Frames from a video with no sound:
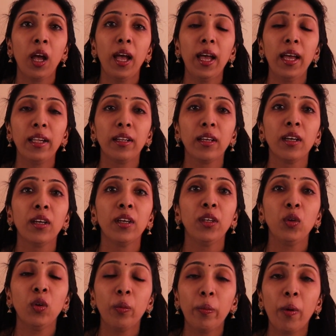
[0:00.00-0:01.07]
And
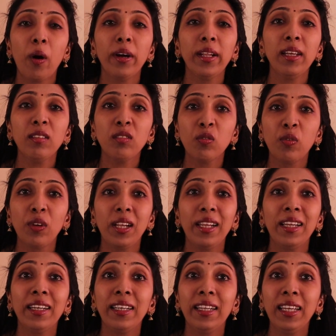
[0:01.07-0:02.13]
your body is
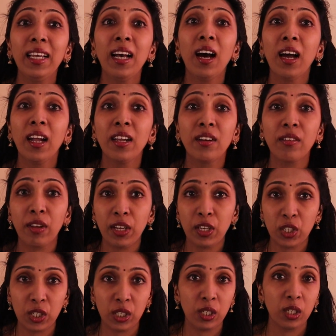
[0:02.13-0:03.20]
feeling
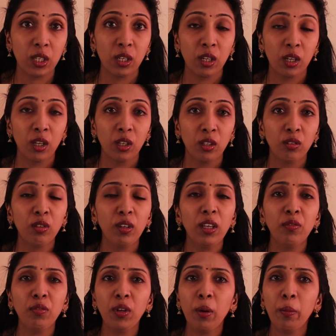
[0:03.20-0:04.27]
dehydration. So
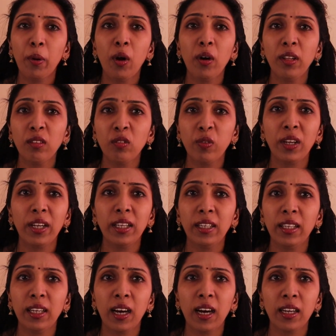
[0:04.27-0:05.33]
if your body is feeling
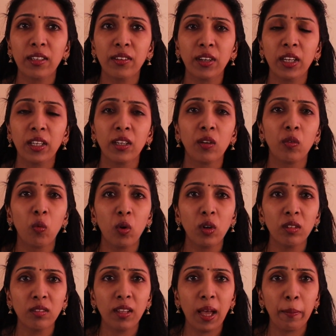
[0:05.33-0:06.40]
dehydrated,
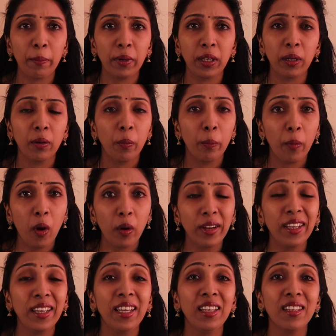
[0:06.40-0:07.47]
what is happening?
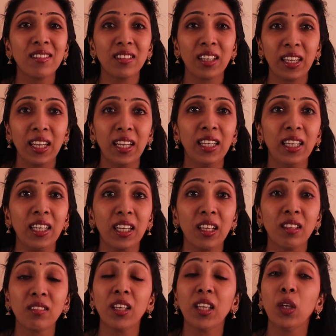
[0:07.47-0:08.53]
Body heat is again
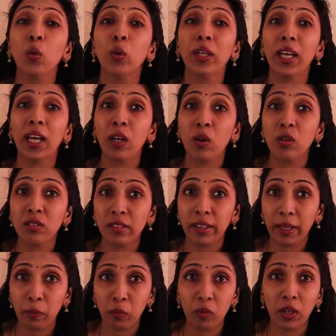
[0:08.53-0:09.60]
increasing. You cannot
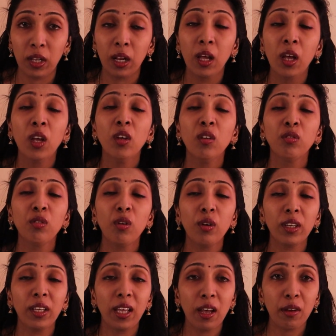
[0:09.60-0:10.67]
sleep well.
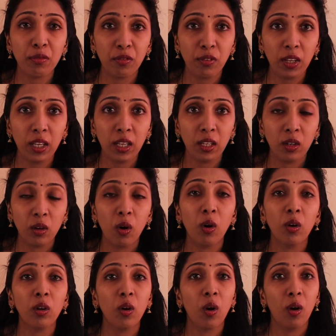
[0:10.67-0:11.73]
So caffeine
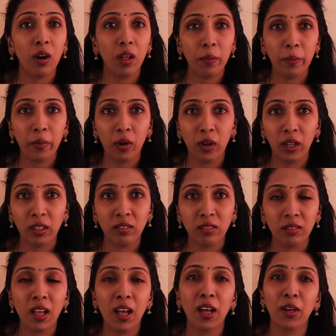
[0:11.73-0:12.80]
or cola
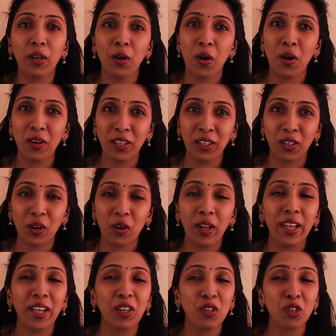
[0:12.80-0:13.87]
products are not at
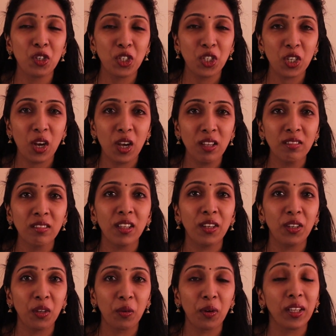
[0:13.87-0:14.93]
all a good choice
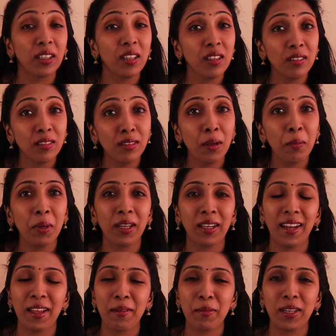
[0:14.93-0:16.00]
during the summer
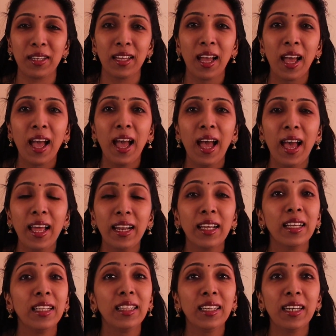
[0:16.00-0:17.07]
climate. And
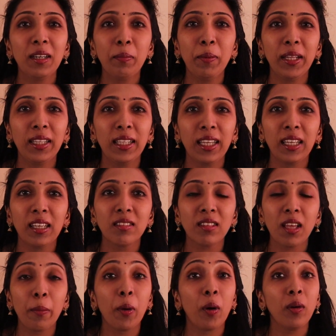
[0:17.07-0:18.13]
third main thing is
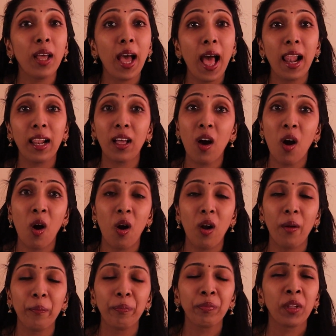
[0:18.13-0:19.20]
about alcohol.